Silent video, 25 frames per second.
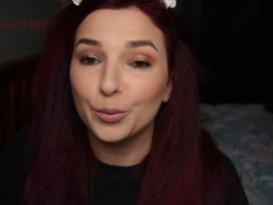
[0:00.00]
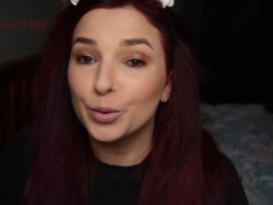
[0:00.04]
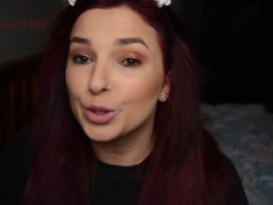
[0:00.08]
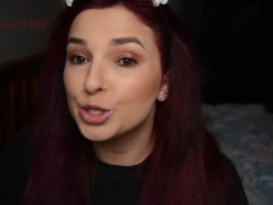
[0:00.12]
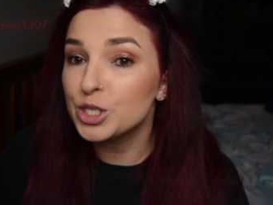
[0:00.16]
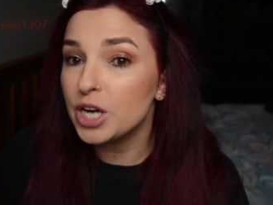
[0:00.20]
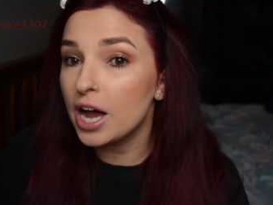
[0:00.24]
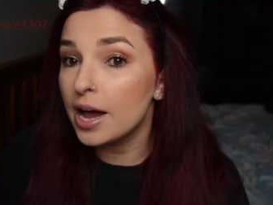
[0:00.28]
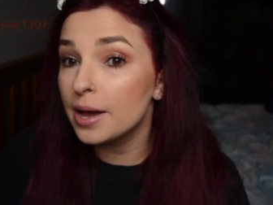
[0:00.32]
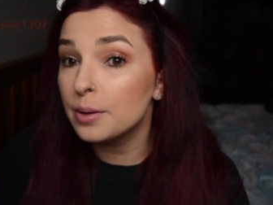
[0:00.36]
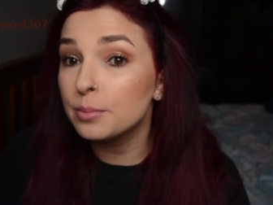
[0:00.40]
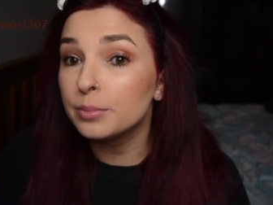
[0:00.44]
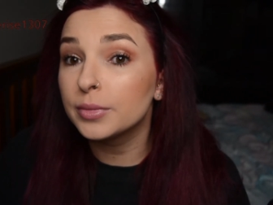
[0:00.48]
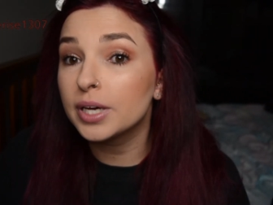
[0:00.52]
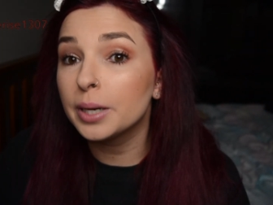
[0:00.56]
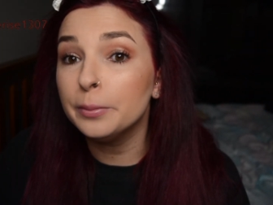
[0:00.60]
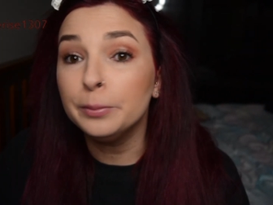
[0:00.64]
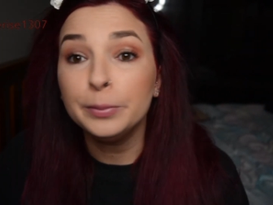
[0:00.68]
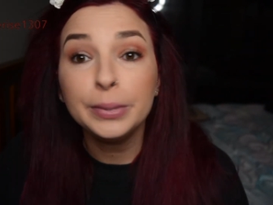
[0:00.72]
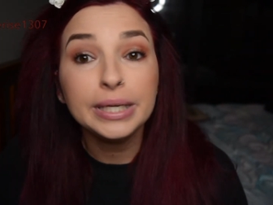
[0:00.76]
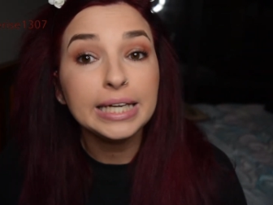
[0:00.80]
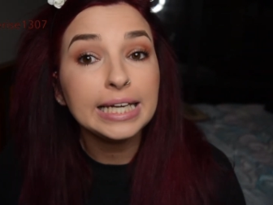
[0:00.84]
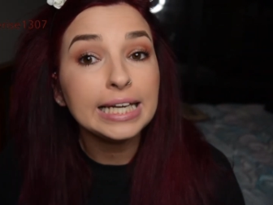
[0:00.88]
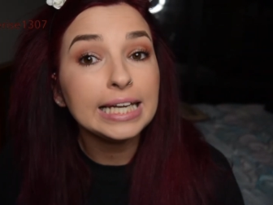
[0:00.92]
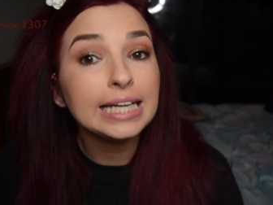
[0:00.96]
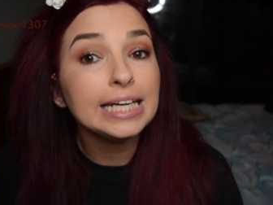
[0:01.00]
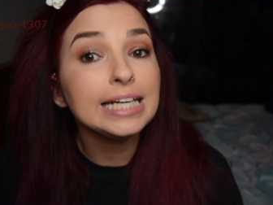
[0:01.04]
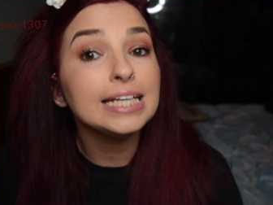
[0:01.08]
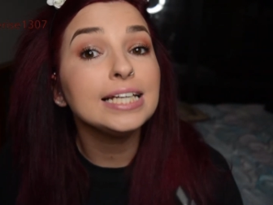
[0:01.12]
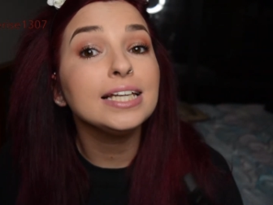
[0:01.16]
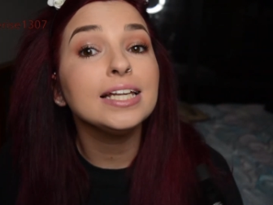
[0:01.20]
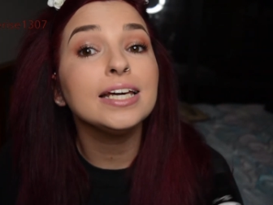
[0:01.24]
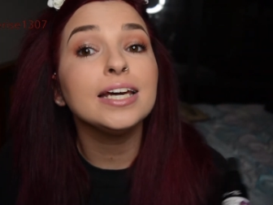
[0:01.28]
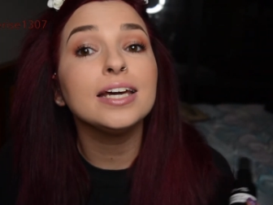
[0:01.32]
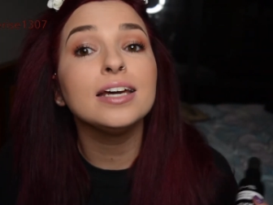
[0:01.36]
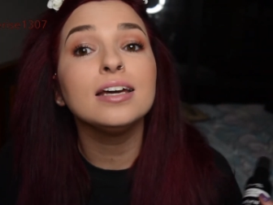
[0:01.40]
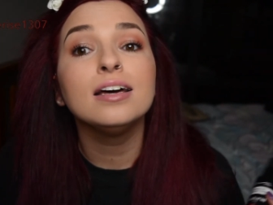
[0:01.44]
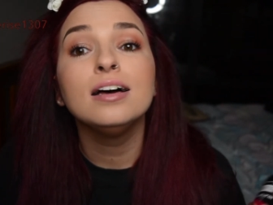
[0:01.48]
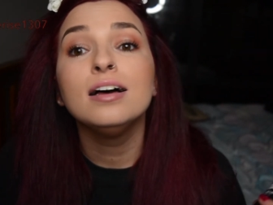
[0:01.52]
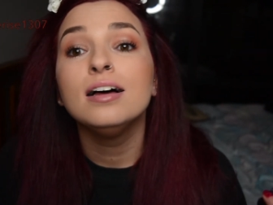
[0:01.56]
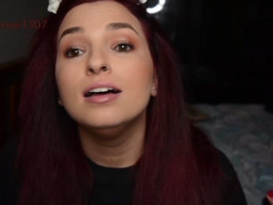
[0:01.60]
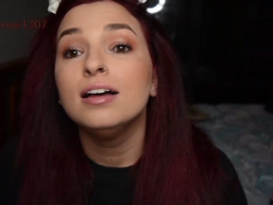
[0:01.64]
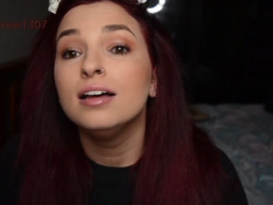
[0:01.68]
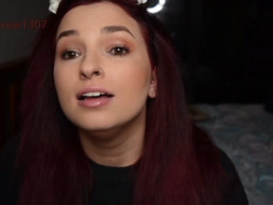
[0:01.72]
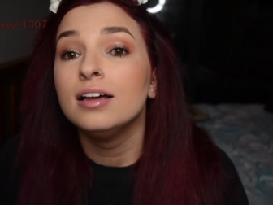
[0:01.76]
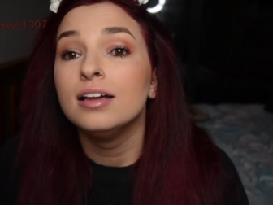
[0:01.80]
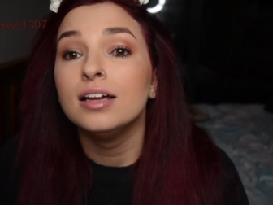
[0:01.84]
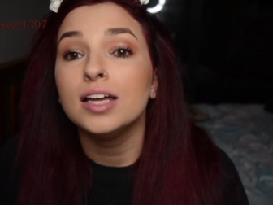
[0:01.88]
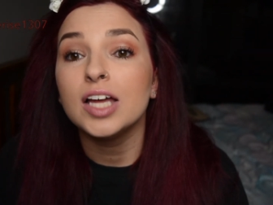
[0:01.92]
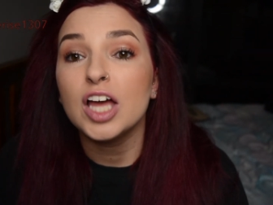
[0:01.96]
which I'm completely
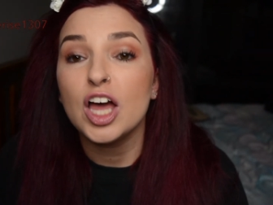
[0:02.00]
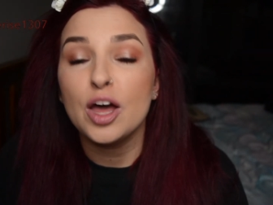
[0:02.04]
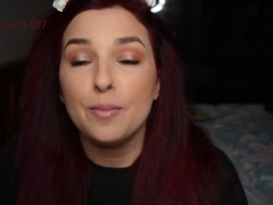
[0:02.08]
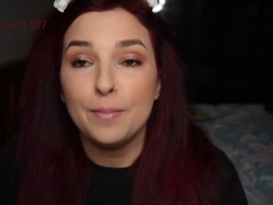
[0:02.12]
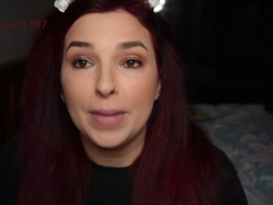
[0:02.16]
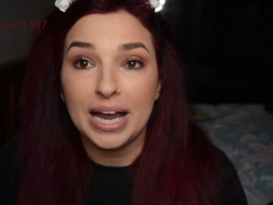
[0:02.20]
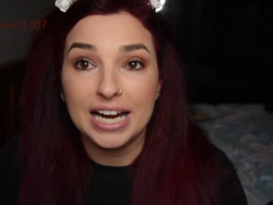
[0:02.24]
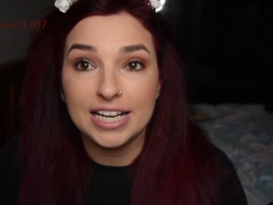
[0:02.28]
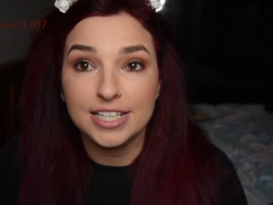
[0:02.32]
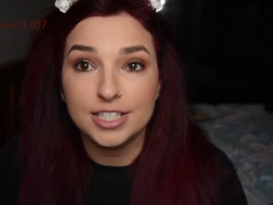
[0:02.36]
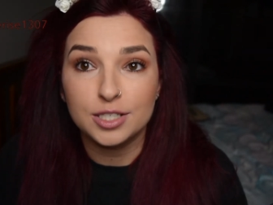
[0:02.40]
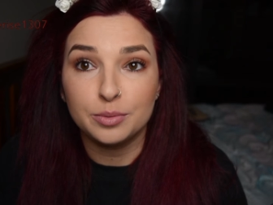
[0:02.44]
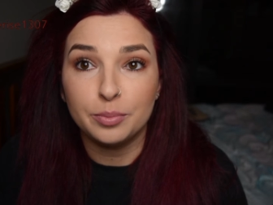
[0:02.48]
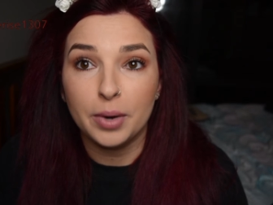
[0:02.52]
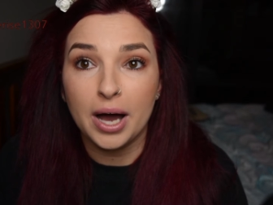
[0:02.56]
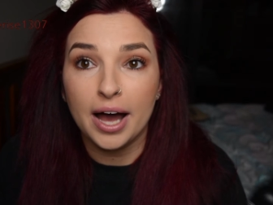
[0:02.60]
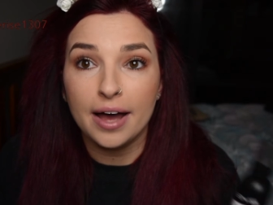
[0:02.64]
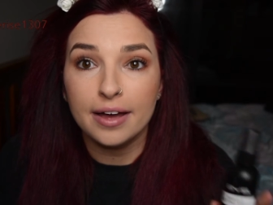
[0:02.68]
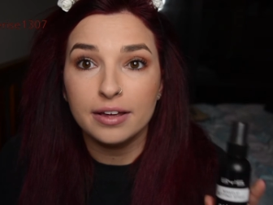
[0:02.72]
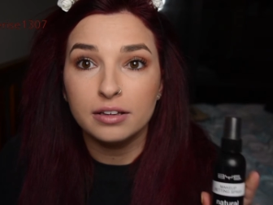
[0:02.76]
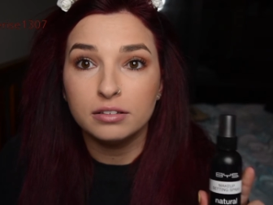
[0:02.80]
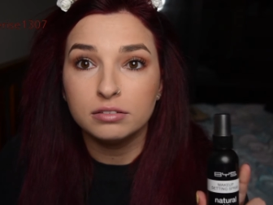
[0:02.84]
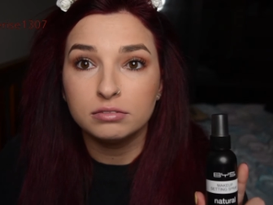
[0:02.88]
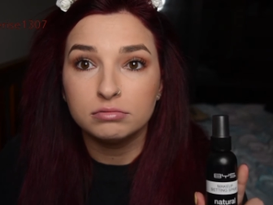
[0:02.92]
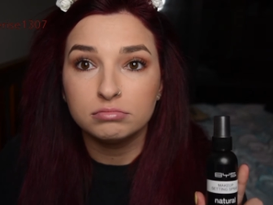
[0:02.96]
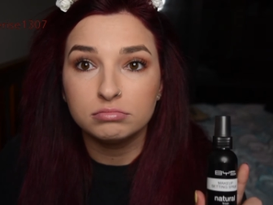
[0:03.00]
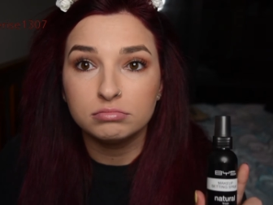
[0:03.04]
amazed by.